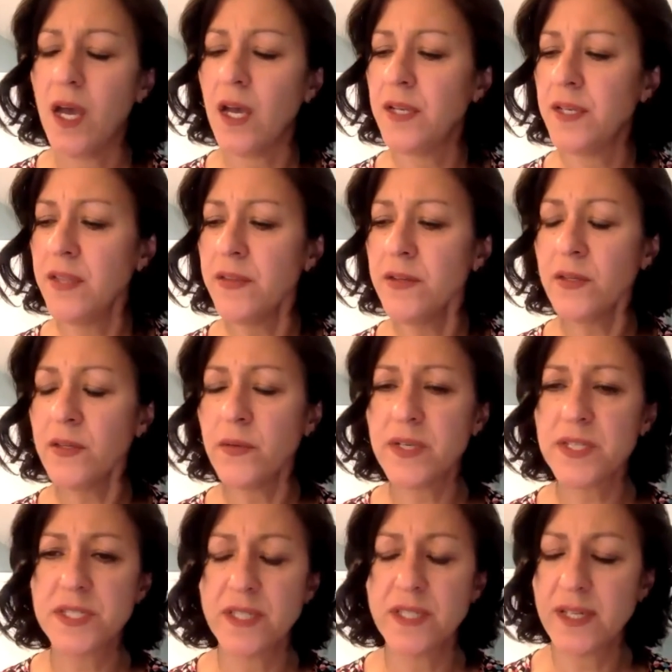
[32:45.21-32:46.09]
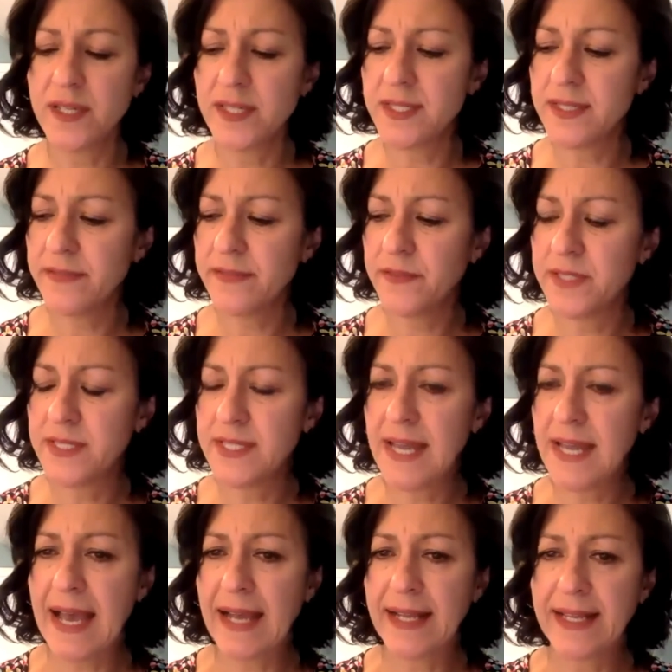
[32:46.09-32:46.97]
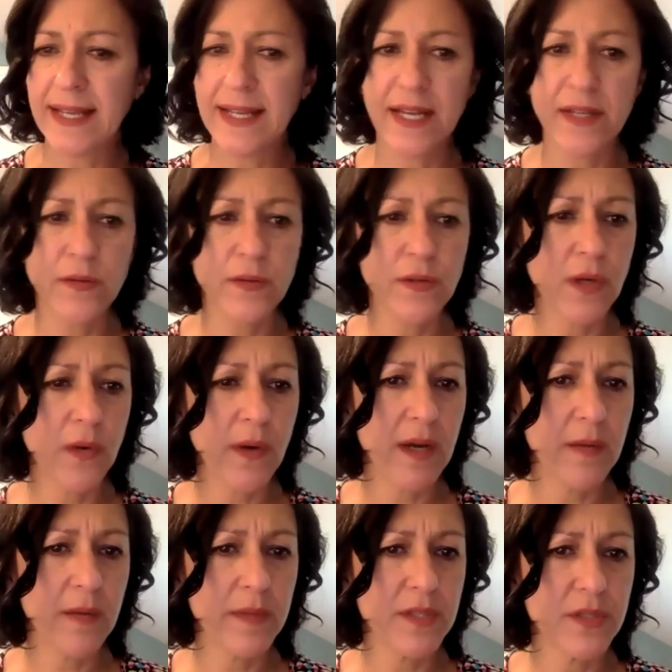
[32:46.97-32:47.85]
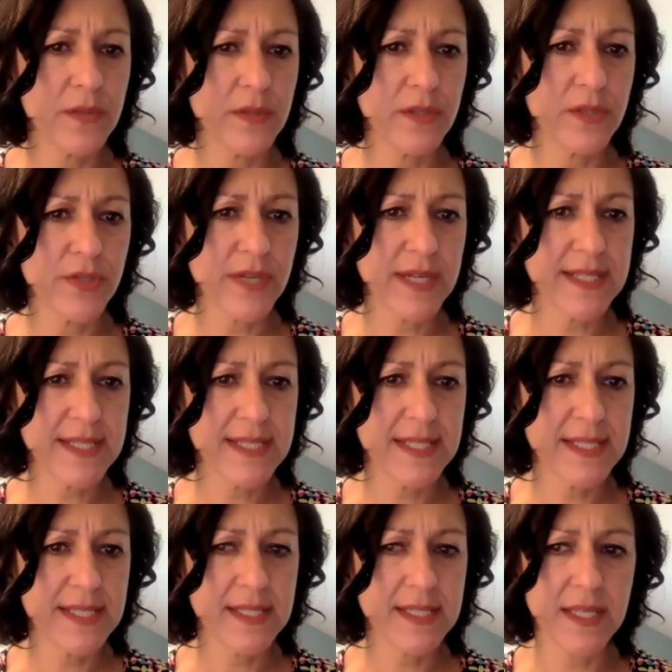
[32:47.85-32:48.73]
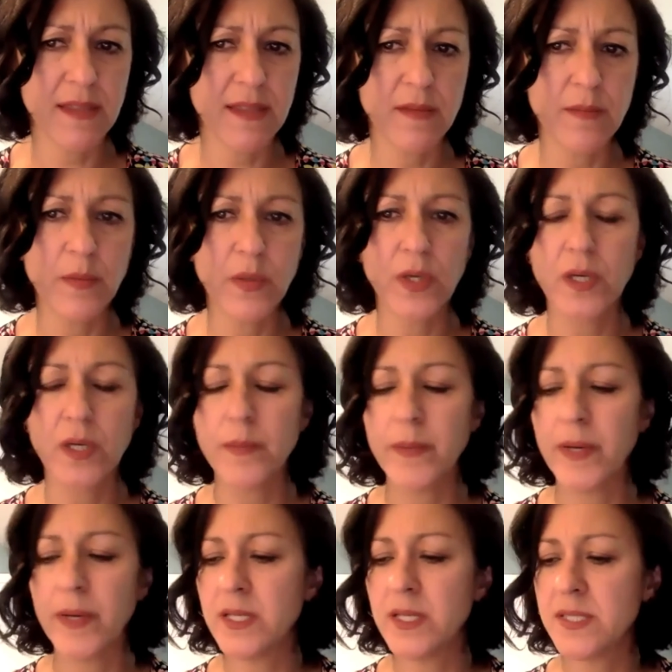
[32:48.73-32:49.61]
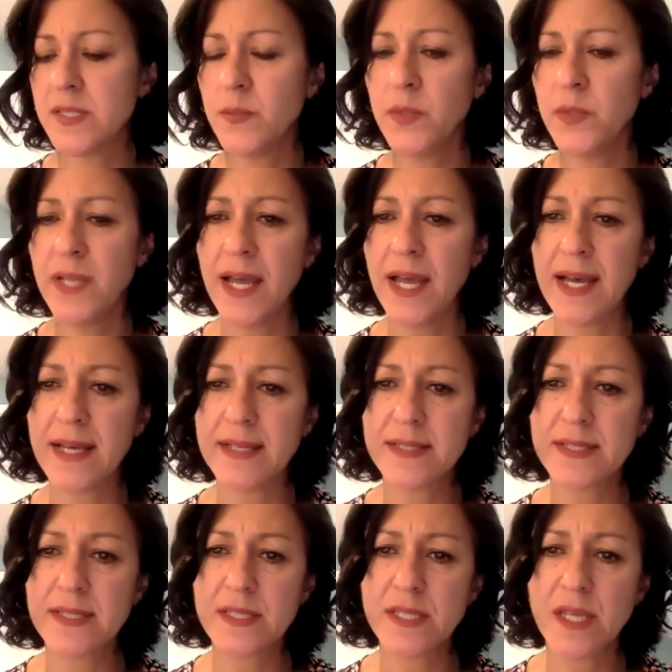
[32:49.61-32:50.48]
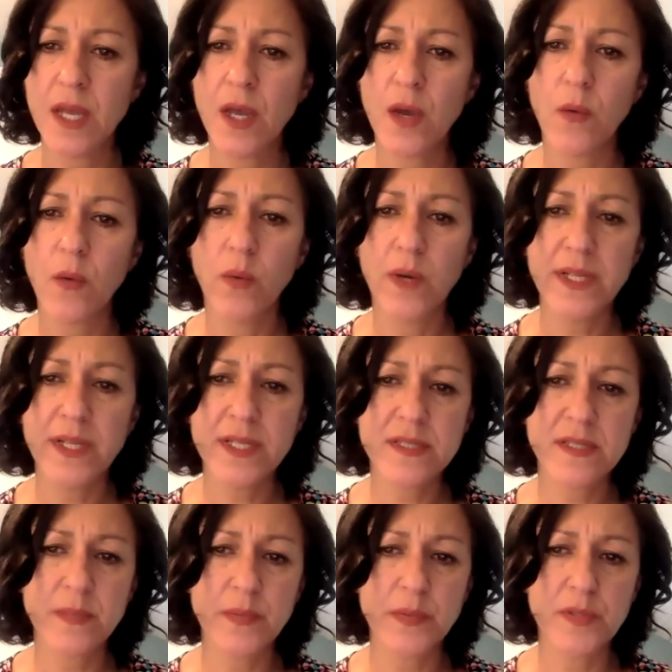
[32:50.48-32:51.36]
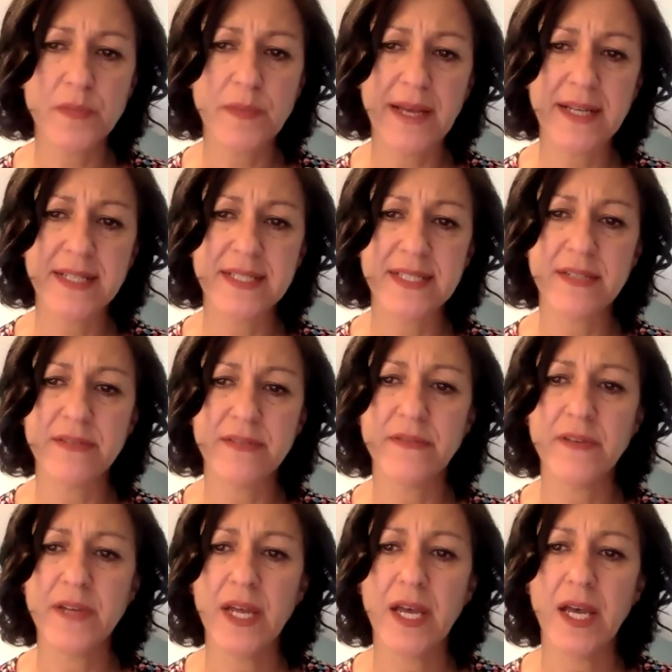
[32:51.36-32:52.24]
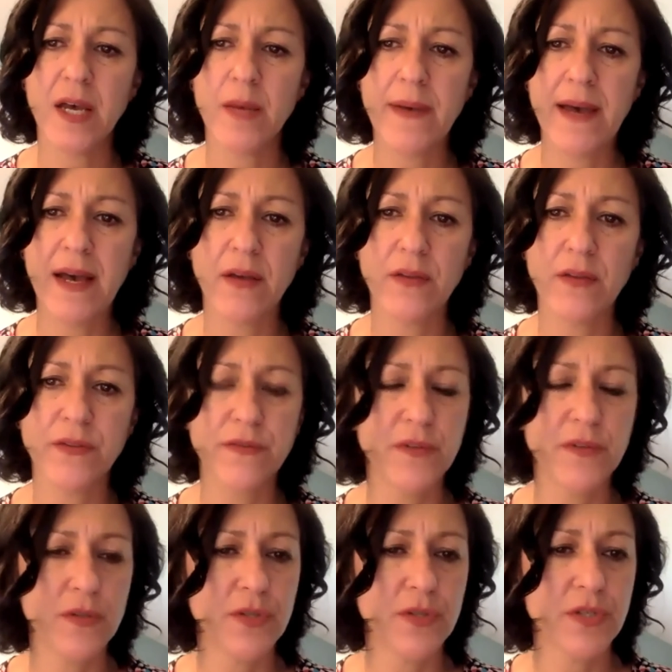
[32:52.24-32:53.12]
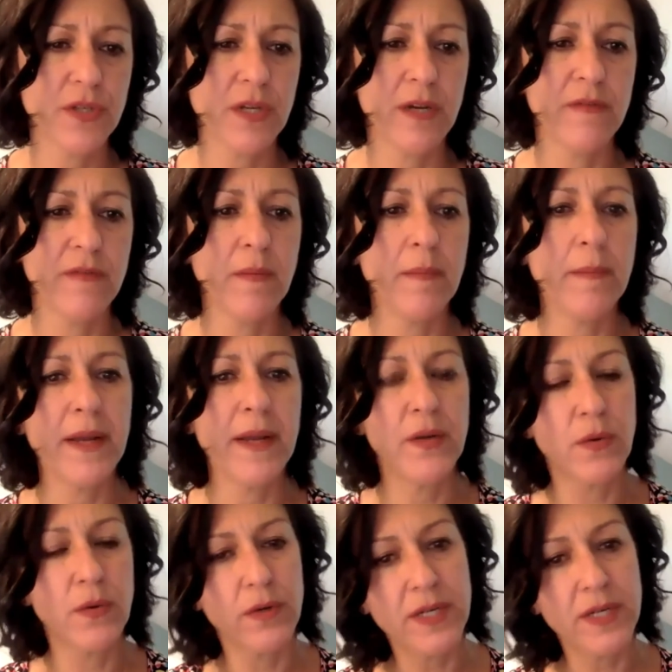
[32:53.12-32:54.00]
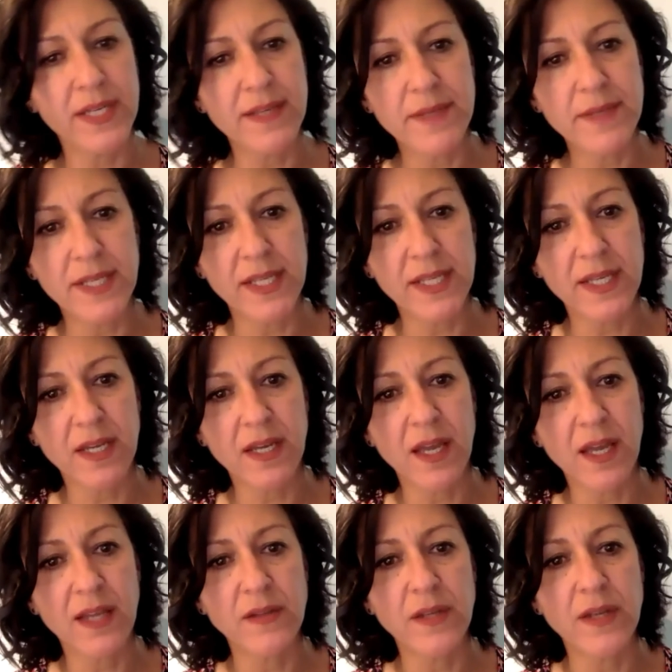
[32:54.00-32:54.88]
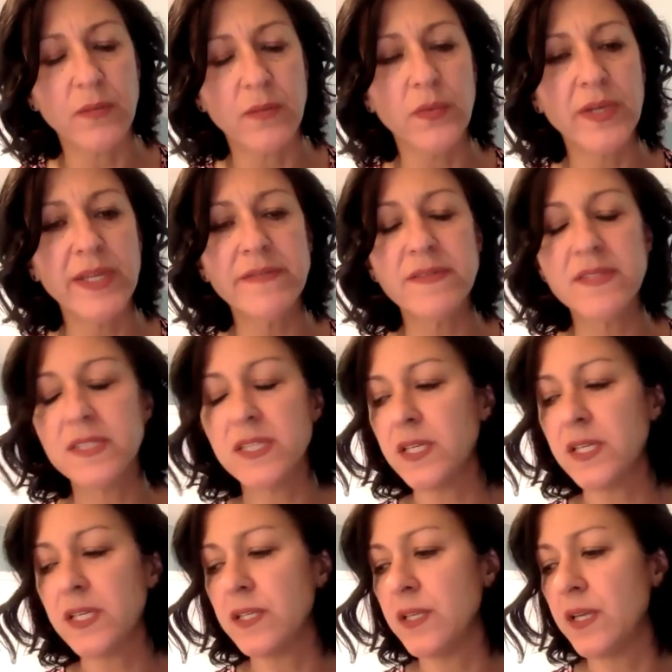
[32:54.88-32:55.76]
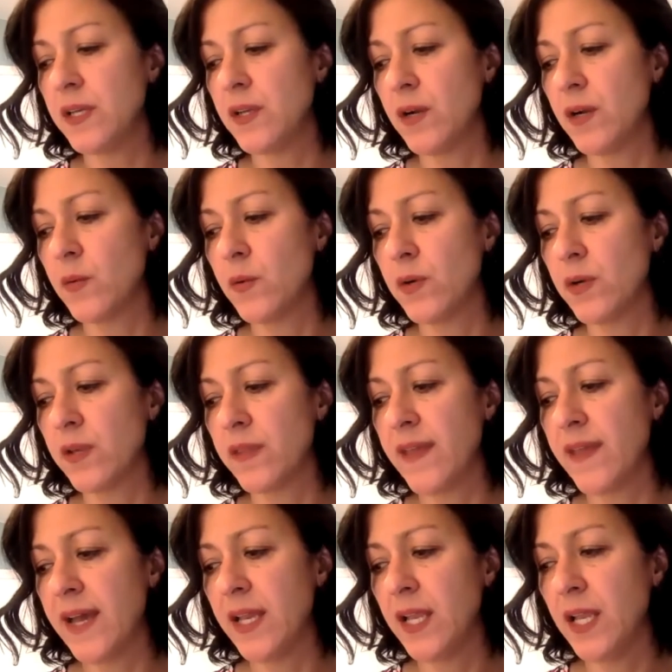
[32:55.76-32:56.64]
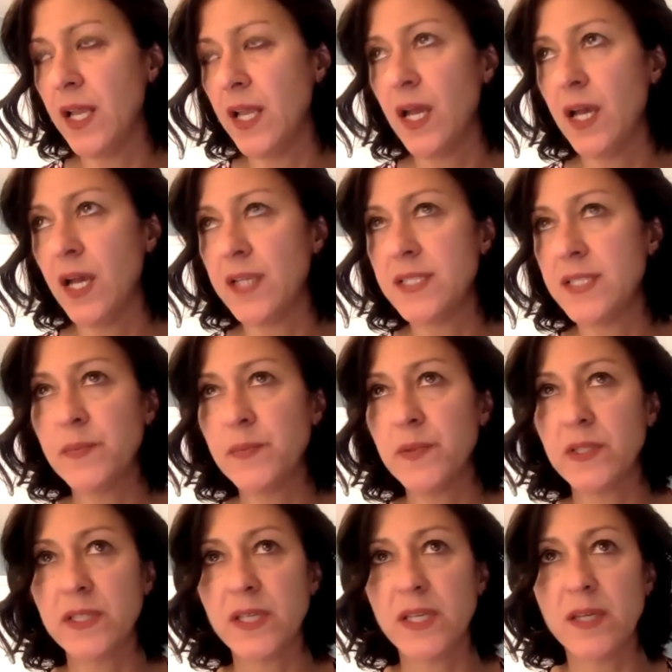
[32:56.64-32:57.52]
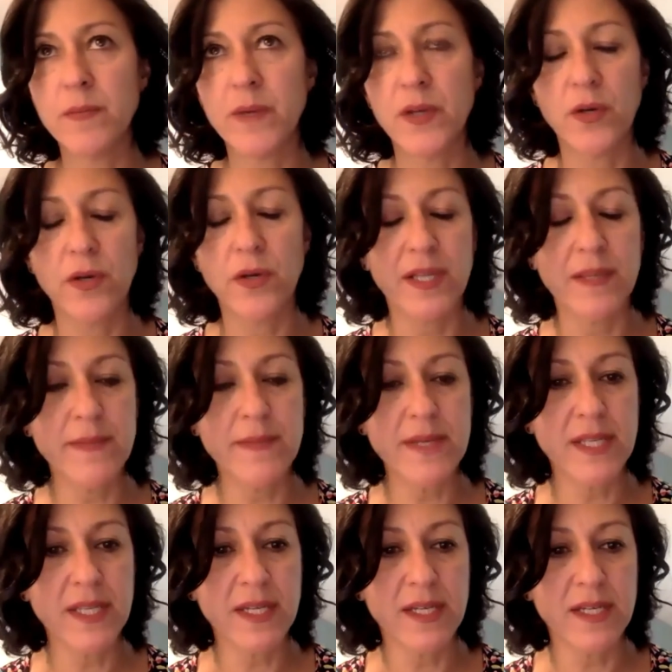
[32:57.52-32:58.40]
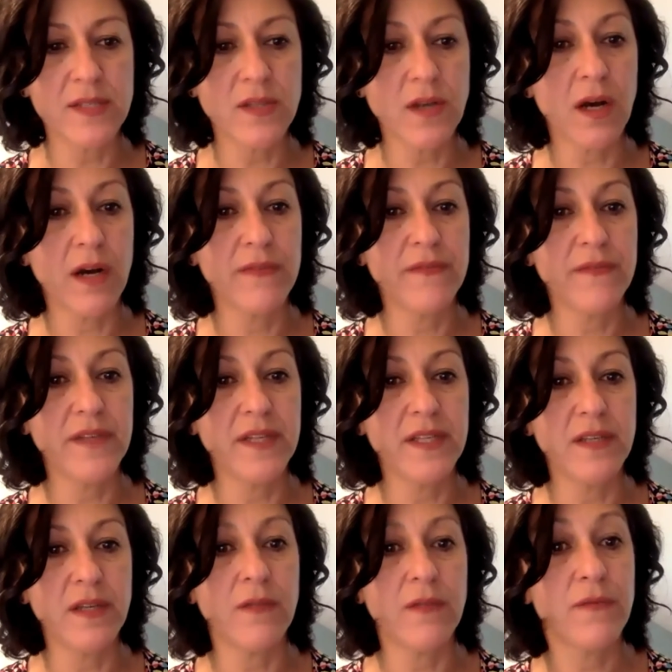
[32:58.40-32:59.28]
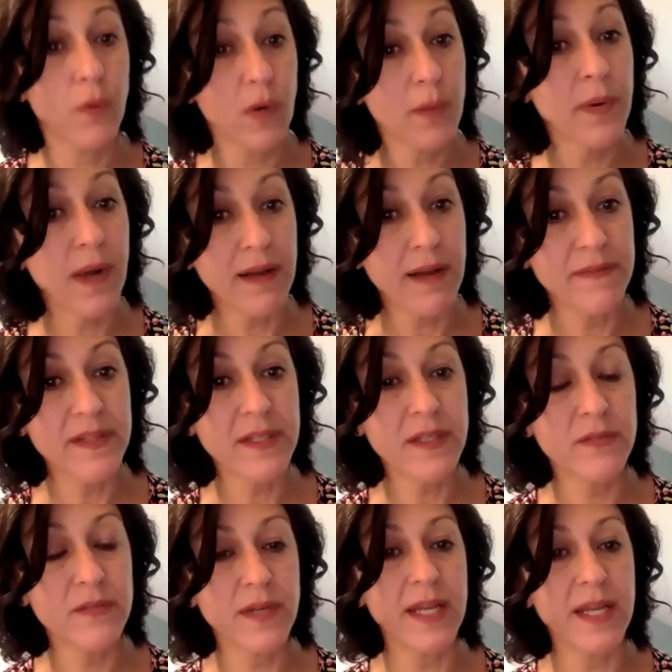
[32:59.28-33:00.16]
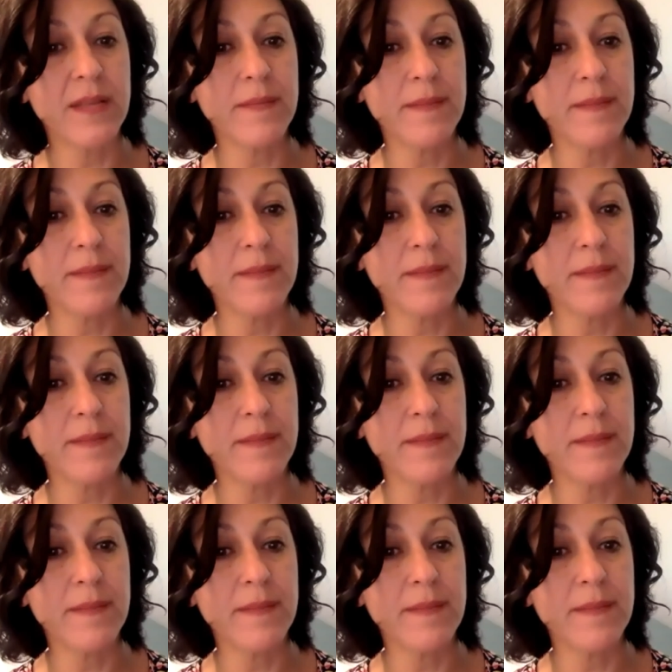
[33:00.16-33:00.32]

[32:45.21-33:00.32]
Another question on a different tack, and I don't know how much you address this in the book, but someone asks, what is the perspective about the future of minority media? And we've seen in our work that typically minority media is often for-profit, right?